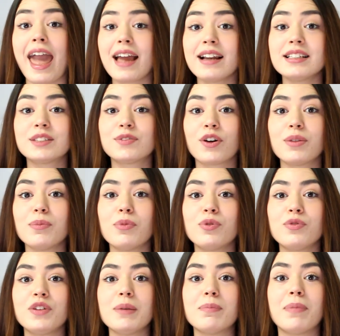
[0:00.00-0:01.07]
and it's for the
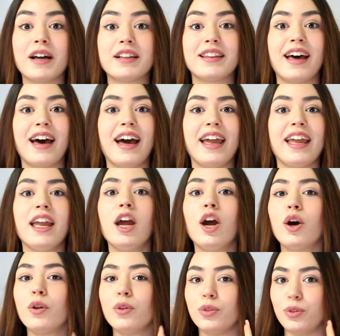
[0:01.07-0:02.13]
movie Badhaai
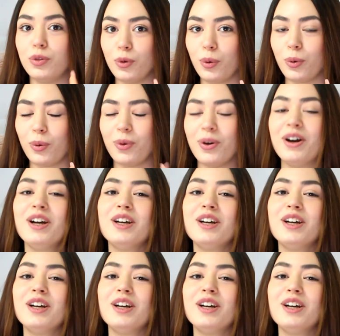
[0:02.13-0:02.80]
Do.